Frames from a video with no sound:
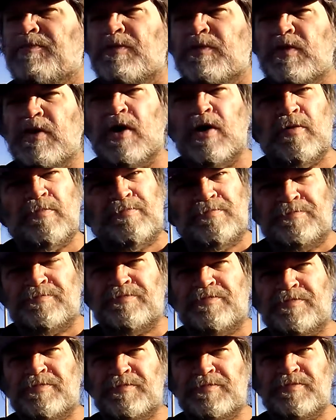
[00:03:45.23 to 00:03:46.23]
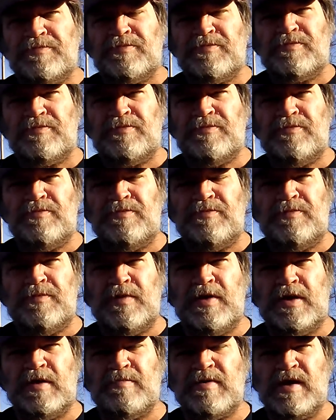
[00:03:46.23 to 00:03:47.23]
So,
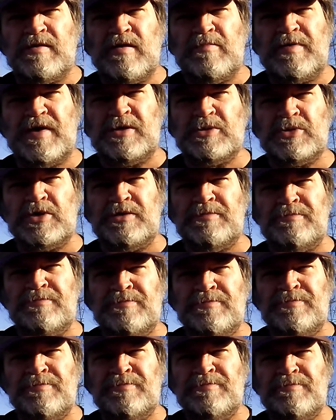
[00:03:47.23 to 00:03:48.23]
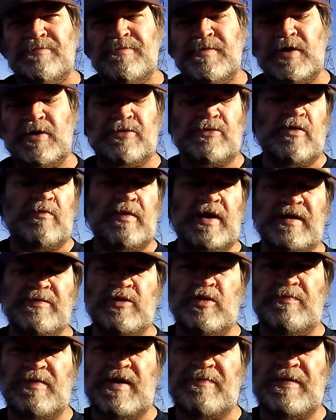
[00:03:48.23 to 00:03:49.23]
you can become a patron, you can throw money
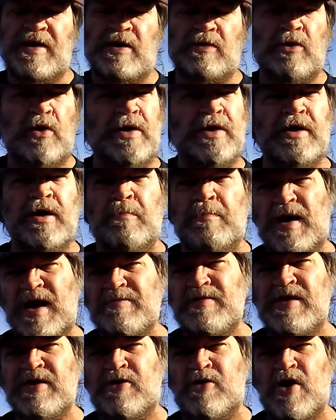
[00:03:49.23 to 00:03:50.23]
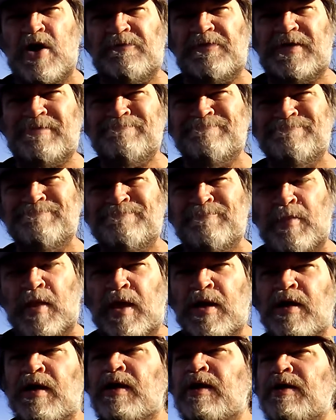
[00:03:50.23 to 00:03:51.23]
into PayPal, or you can buy me a coffee
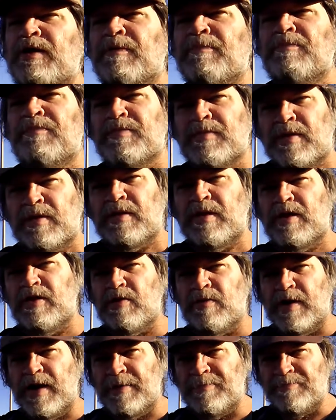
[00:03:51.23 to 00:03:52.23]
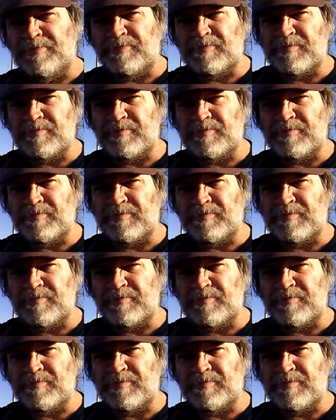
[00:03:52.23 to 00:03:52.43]
either way,